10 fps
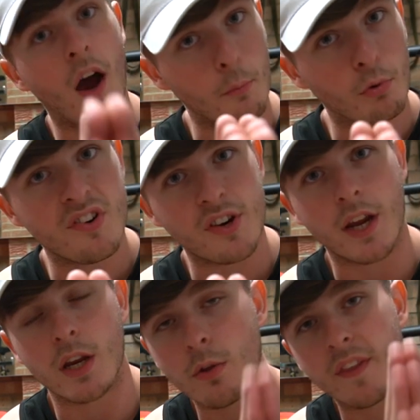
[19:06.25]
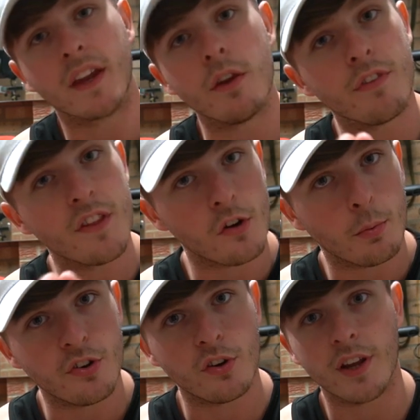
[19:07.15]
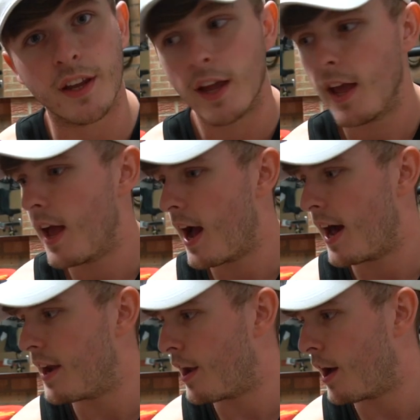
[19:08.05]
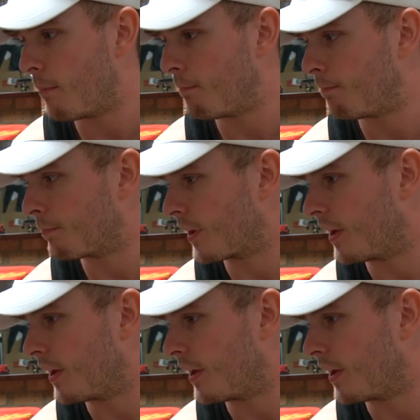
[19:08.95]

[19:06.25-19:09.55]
I appreciate you. Thank you for this opportunity and um,